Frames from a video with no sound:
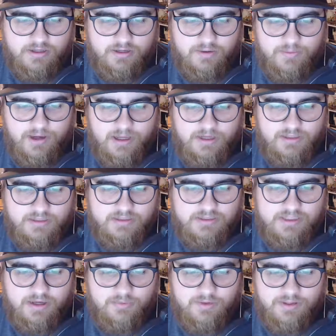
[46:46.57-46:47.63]
Come on,
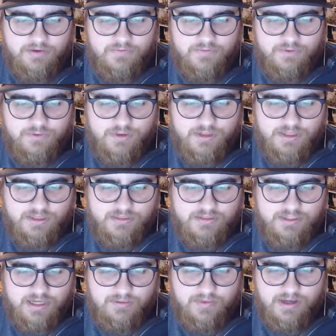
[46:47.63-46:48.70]
tell me a few
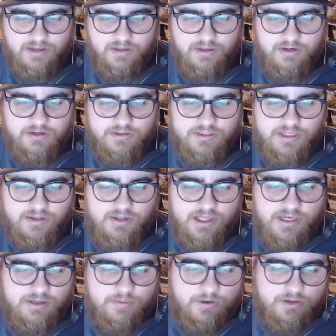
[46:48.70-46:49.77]
things. I'm not going to tell
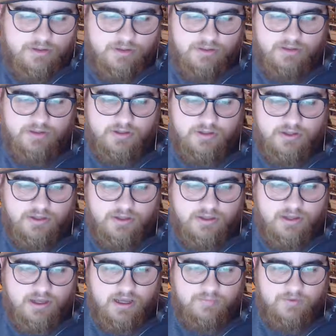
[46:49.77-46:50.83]
anybody.
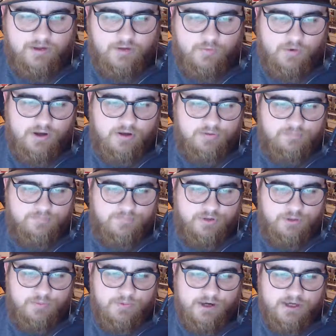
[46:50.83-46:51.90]
I'm like, well,
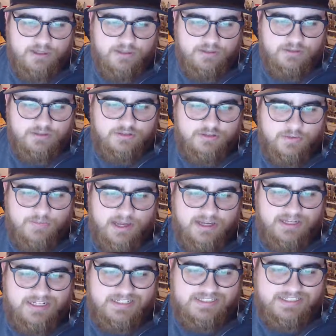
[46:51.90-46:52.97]
you might, so I'm
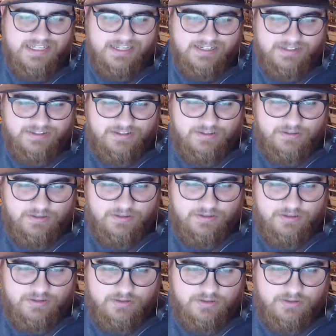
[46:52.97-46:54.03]
not going to say anything.
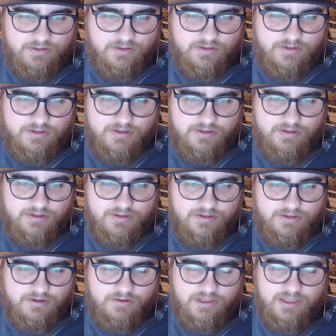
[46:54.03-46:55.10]

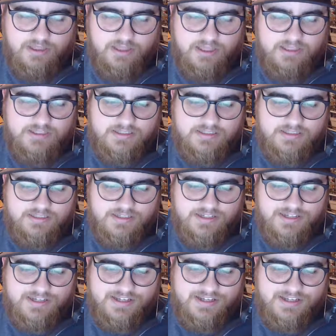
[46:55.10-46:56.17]
Okay,
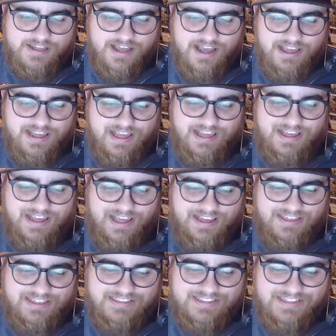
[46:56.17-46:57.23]

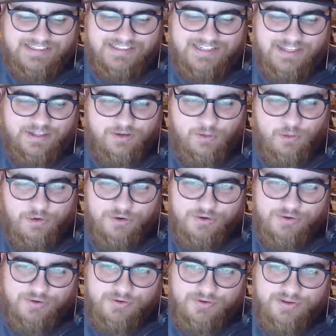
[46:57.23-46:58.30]
I guess that's staying
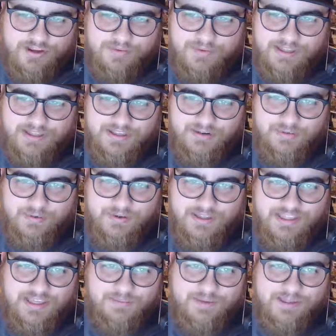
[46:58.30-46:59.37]
loyal. I mean, they're really
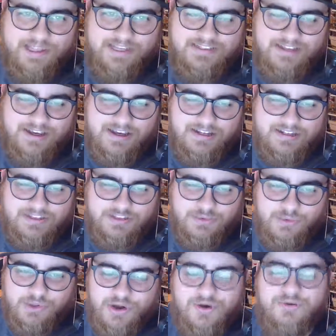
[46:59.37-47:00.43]
keeping that tight because
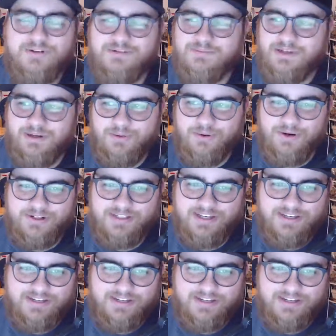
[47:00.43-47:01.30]
you know it's being worked